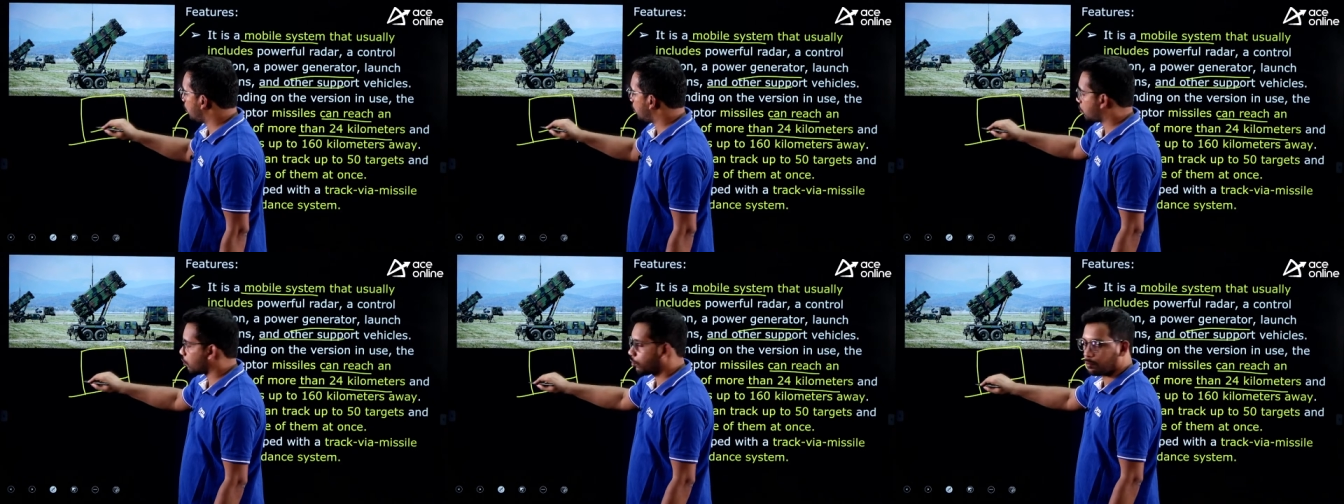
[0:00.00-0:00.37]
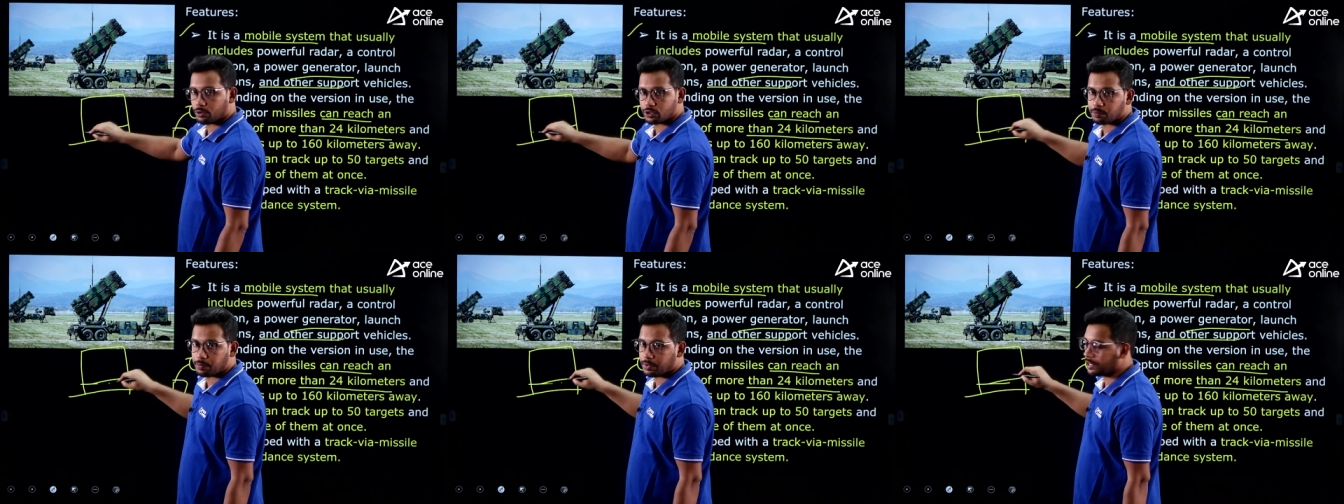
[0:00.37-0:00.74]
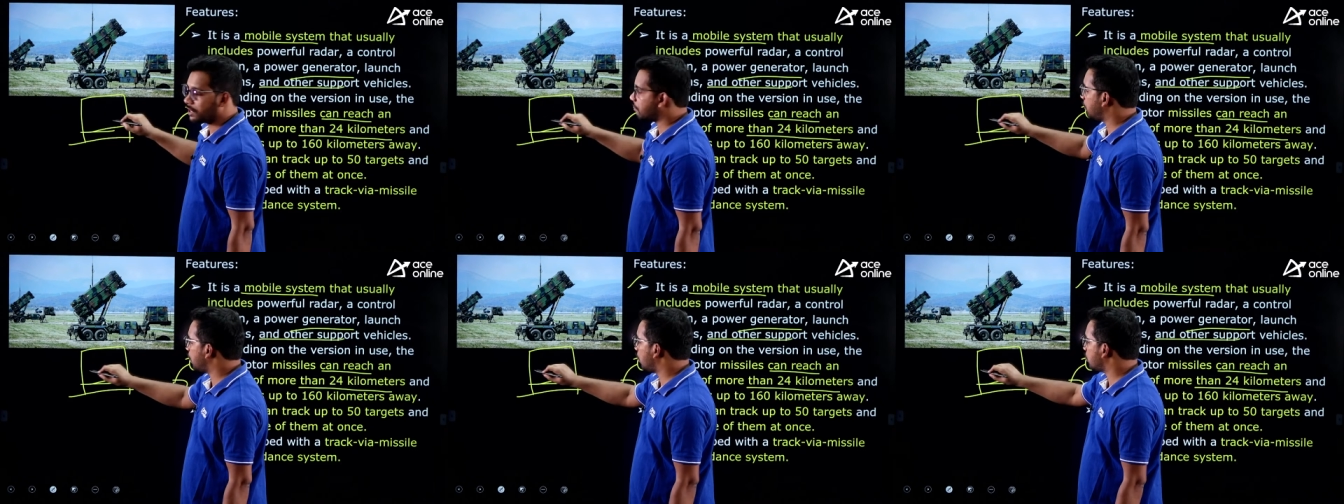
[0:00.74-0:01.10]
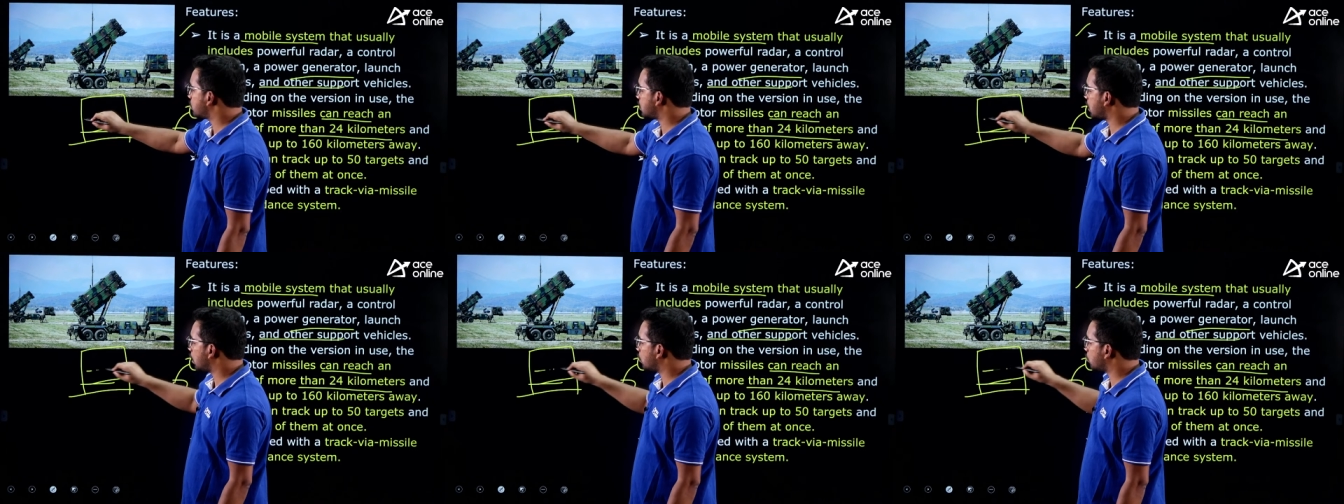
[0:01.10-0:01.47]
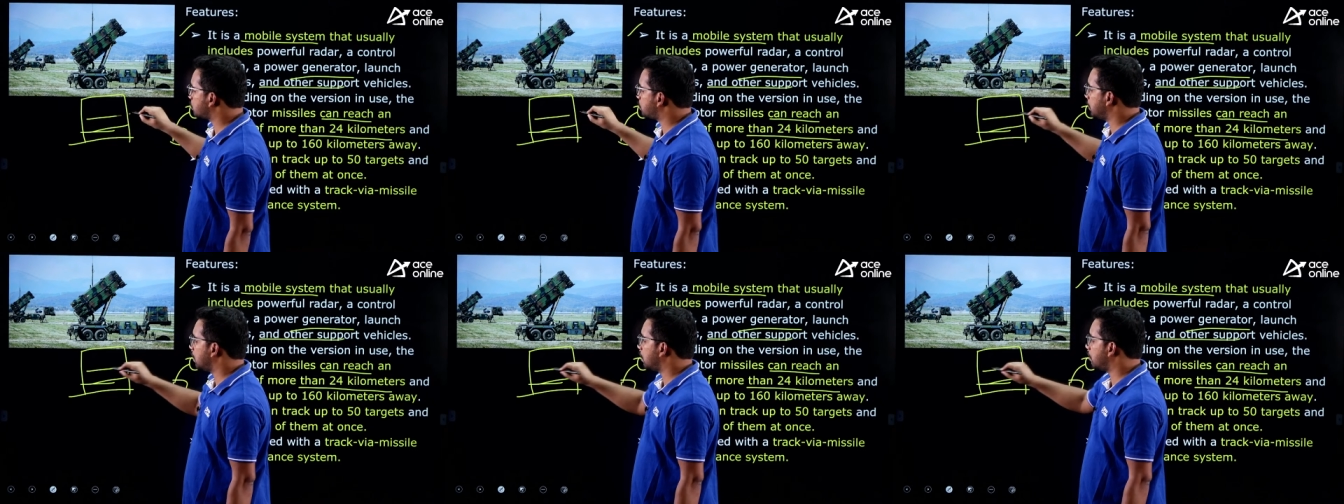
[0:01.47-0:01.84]
troposphere, we have
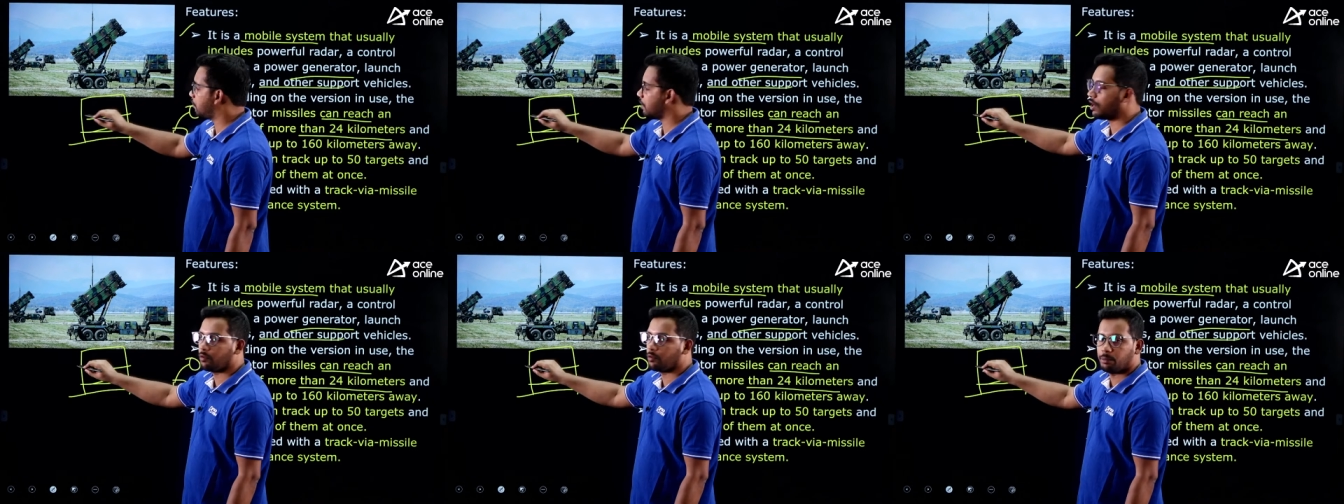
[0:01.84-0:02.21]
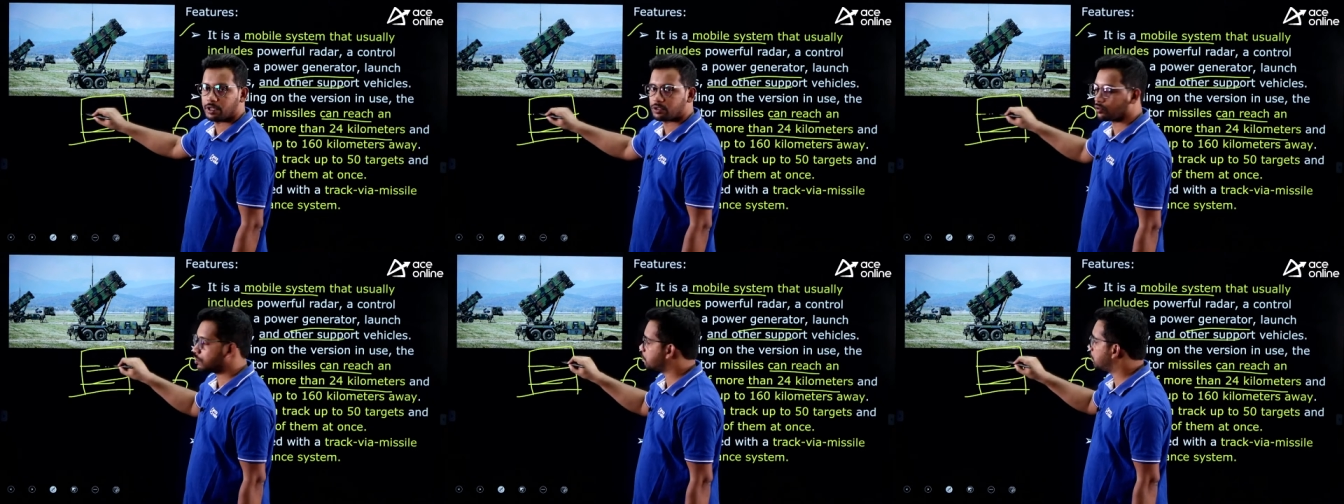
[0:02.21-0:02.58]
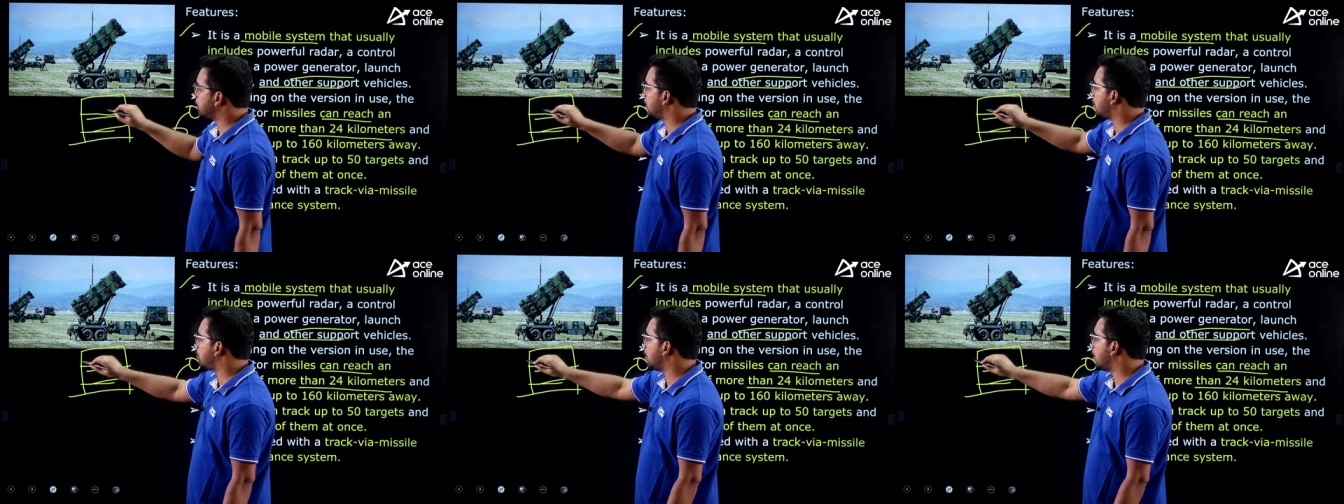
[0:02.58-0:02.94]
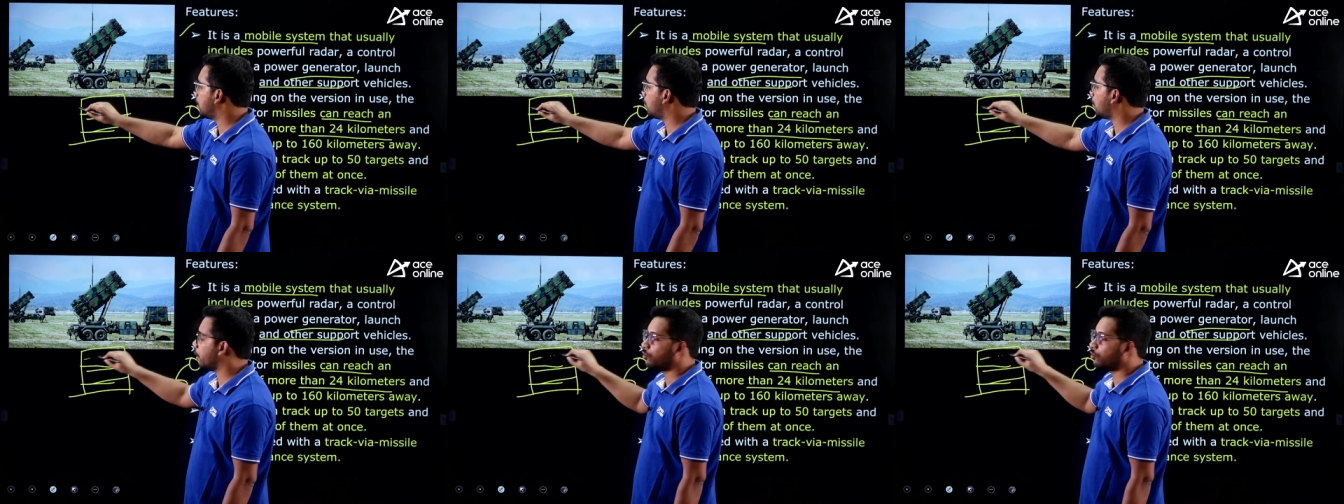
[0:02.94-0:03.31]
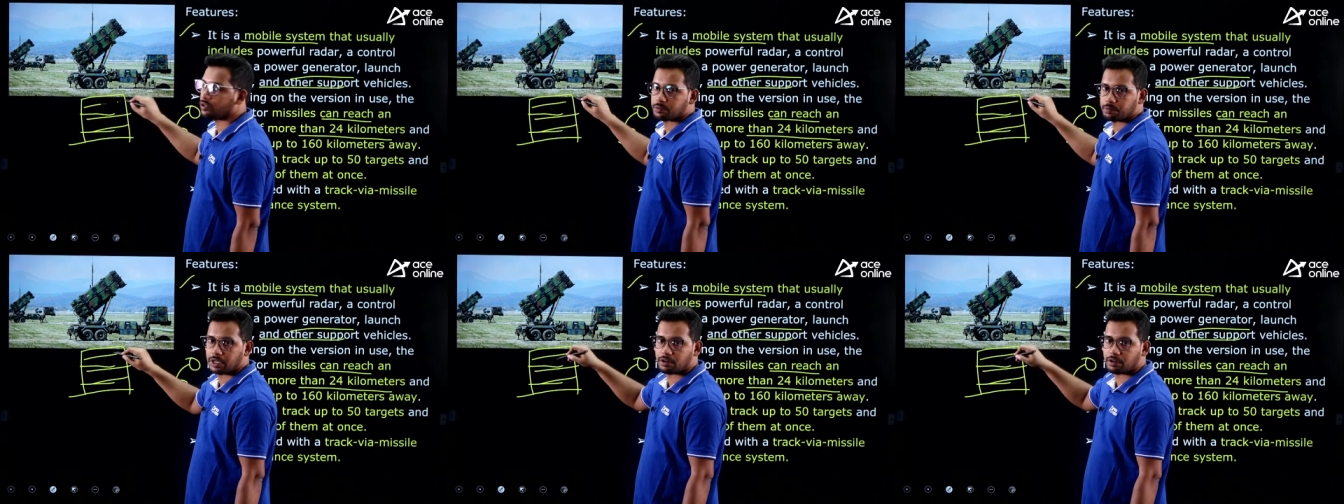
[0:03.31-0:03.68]
stratosphere, we have mesosphere, we have
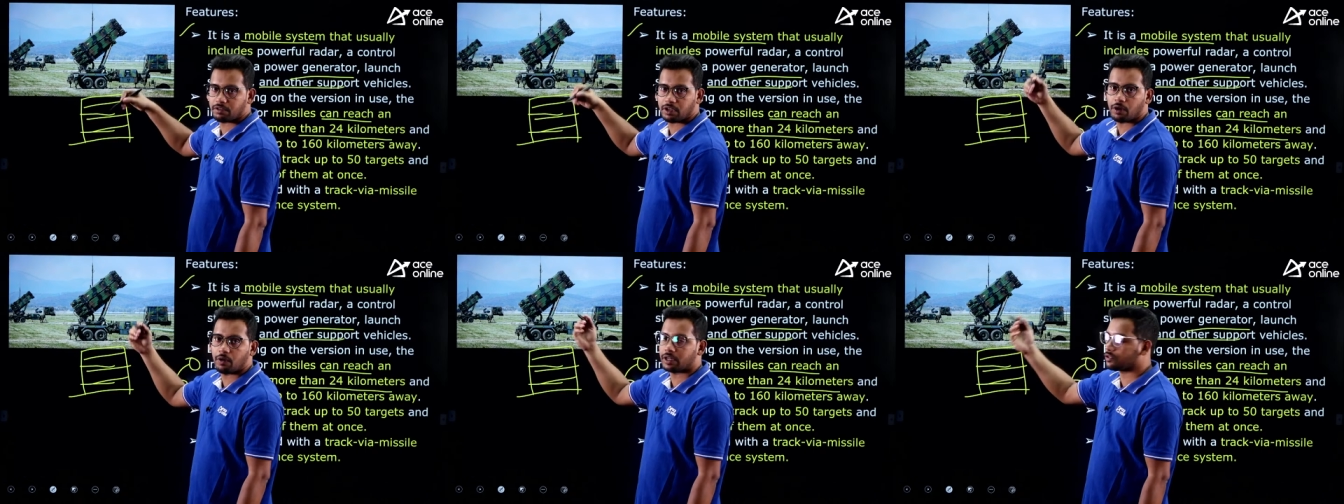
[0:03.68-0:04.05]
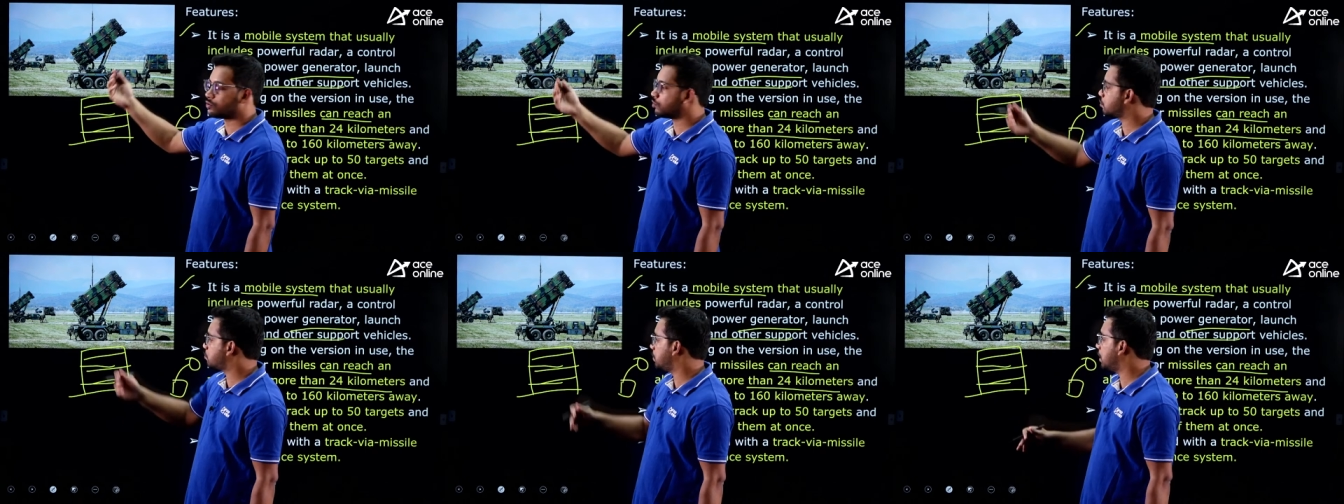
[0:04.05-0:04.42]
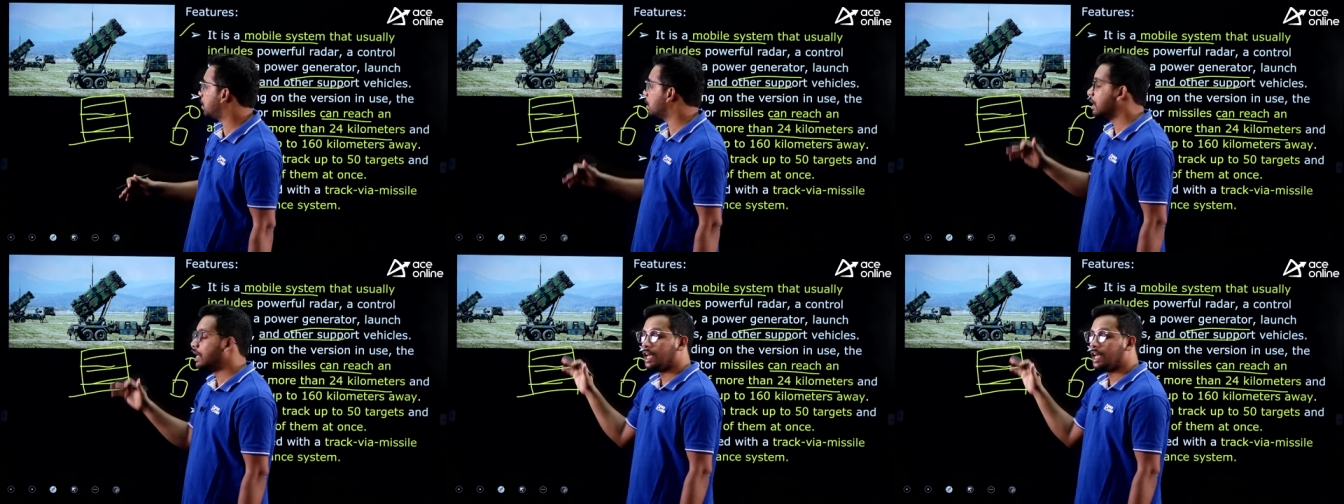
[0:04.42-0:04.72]
ionosphere, we have exosphere.